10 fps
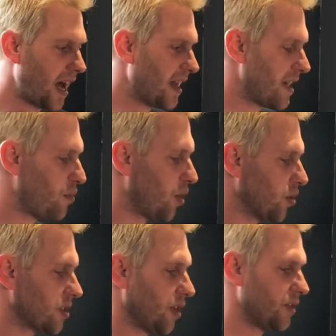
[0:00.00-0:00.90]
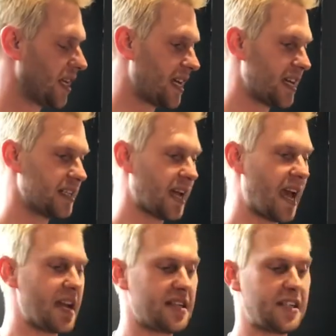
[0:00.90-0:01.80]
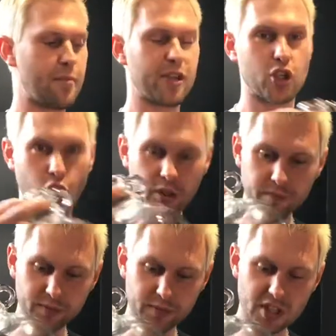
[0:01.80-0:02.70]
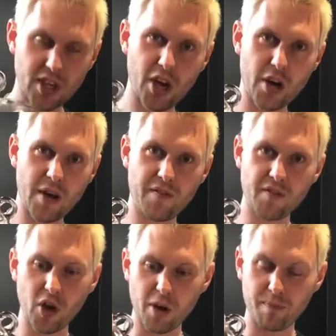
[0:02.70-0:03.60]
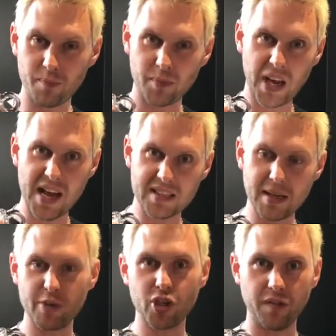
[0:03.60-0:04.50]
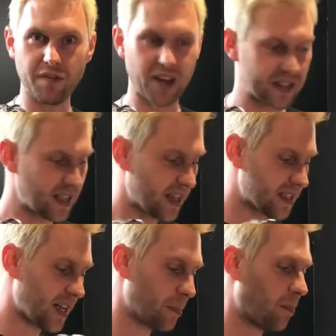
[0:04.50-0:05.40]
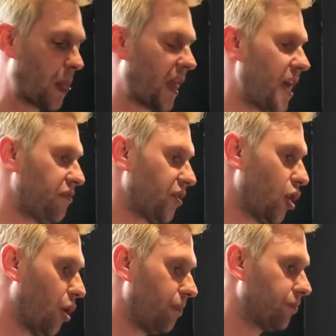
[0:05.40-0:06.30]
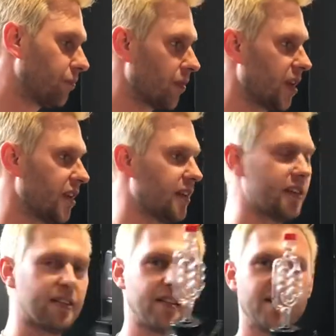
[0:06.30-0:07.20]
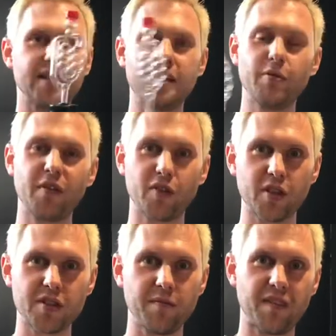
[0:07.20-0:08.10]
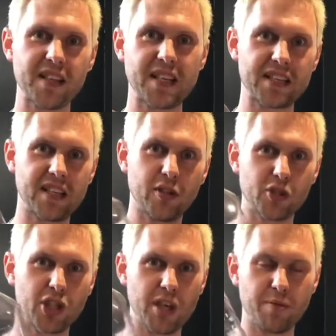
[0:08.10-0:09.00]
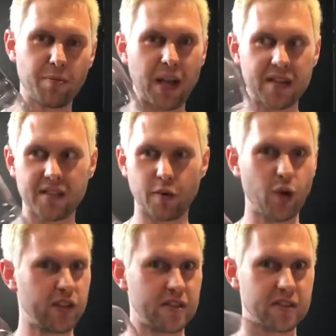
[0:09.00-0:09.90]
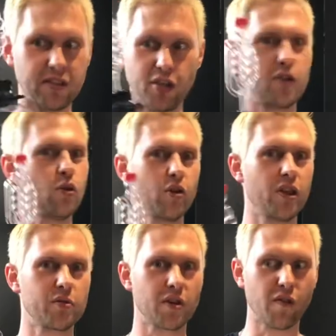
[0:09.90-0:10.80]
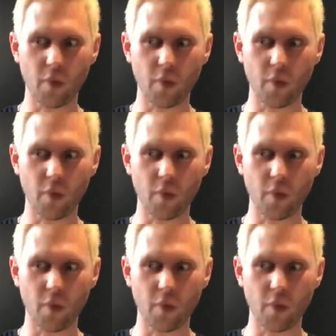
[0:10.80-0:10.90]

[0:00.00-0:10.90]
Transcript: and then we'll also need a Demi-John. So if you've got a glass Demi-John, fantastic. If not, and we've got some fantastic little cheap plastic ones, and you can order those off